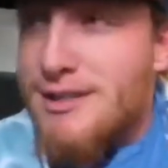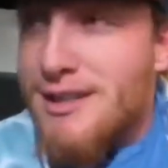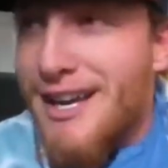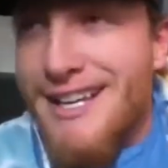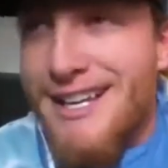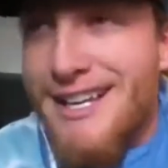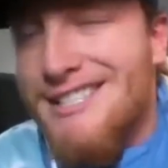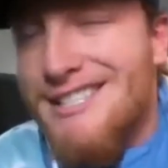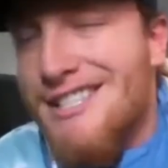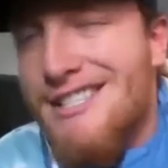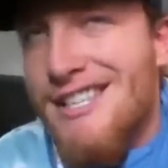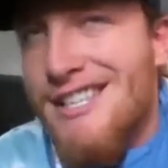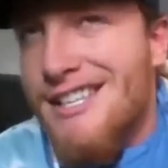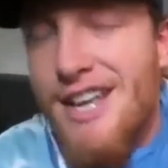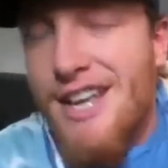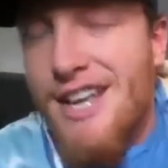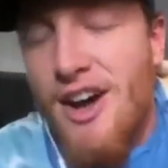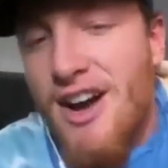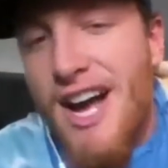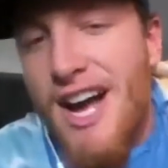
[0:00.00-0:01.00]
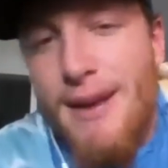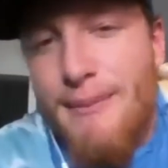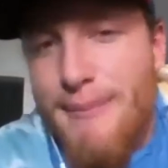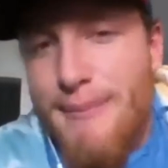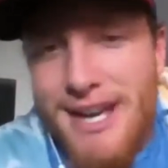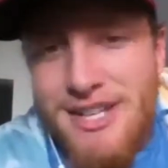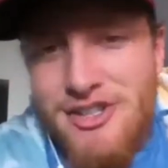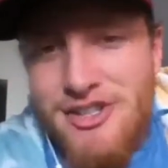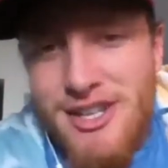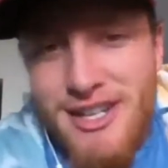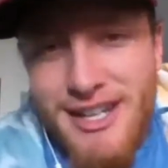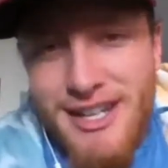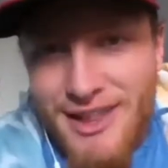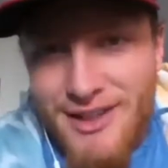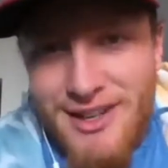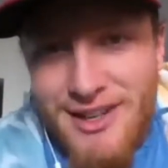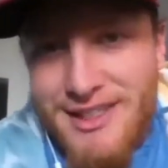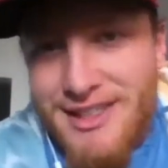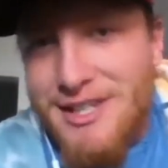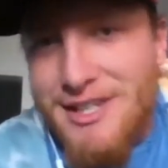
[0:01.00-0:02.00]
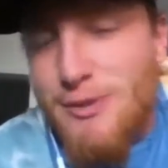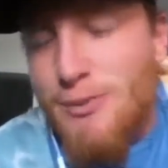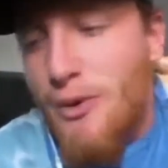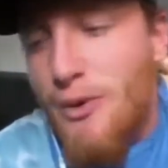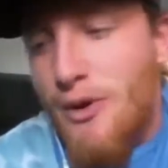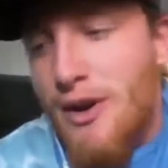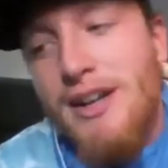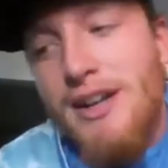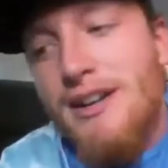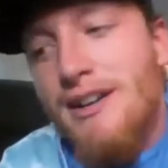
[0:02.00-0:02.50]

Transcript: Like, it's just like they all kind of mesh together at this point.